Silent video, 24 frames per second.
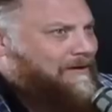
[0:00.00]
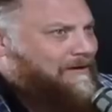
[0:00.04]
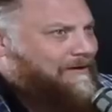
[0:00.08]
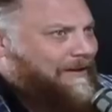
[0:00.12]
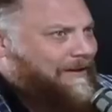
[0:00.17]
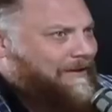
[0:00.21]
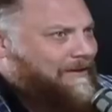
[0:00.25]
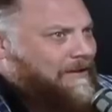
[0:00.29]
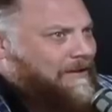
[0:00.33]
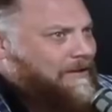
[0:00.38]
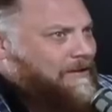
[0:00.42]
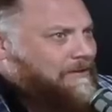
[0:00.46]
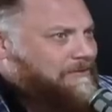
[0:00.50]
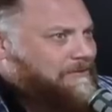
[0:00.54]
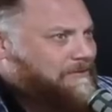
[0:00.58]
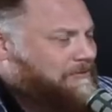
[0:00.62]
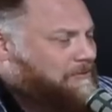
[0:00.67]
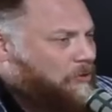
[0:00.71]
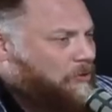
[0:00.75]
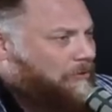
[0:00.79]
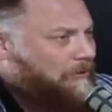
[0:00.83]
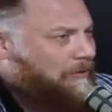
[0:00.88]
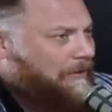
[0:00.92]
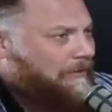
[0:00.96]
like
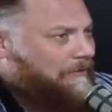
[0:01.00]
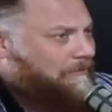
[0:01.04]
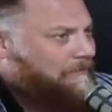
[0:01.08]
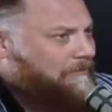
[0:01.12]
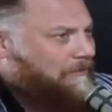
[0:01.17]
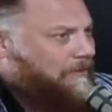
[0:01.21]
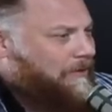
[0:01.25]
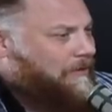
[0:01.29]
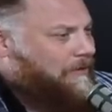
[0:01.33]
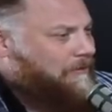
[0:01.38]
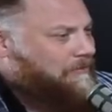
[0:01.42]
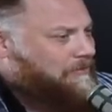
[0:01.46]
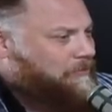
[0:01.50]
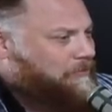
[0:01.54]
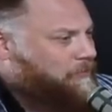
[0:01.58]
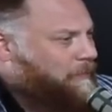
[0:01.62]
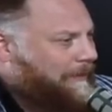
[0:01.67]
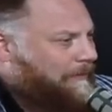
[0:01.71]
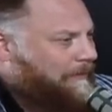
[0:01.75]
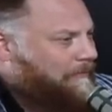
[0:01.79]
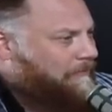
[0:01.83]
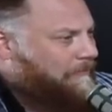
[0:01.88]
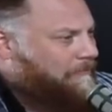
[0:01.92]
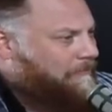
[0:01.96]
sola you know
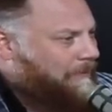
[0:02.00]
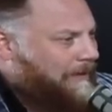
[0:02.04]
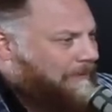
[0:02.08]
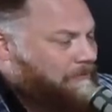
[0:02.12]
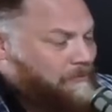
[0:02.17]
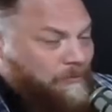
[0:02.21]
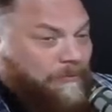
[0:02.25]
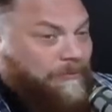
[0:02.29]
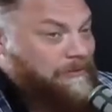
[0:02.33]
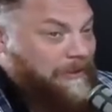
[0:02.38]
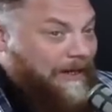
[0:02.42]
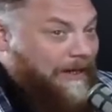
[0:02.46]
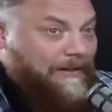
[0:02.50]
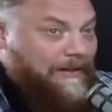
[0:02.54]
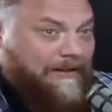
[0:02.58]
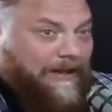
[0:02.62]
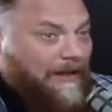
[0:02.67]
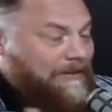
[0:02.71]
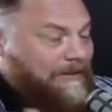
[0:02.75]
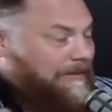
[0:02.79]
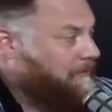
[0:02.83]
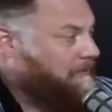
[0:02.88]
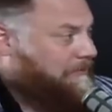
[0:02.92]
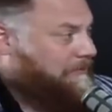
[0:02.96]
suite renter which i
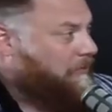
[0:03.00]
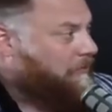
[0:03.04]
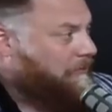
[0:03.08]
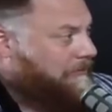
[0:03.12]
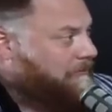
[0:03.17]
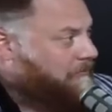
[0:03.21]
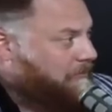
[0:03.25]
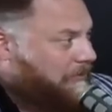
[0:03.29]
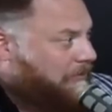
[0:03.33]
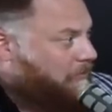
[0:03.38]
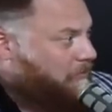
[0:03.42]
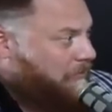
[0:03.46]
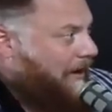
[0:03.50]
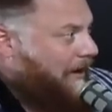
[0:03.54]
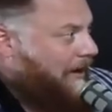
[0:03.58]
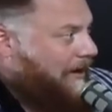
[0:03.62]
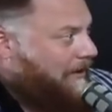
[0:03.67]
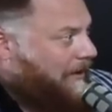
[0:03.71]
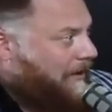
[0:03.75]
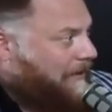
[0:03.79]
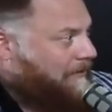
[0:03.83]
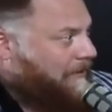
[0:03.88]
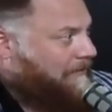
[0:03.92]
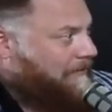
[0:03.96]
i think solas are
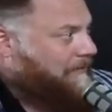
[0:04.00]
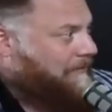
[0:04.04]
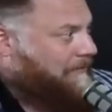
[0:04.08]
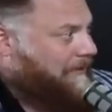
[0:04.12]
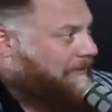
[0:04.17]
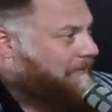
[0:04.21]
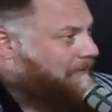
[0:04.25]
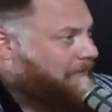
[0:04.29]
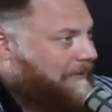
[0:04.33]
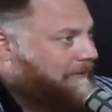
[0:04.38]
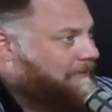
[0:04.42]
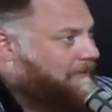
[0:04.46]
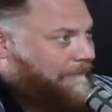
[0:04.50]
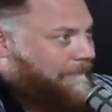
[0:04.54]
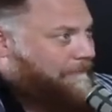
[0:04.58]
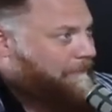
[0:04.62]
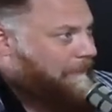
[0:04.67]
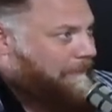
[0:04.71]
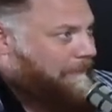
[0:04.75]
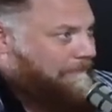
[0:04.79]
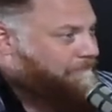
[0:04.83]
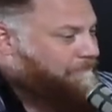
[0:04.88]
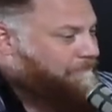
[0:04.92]
great I, right. I, think that they definitely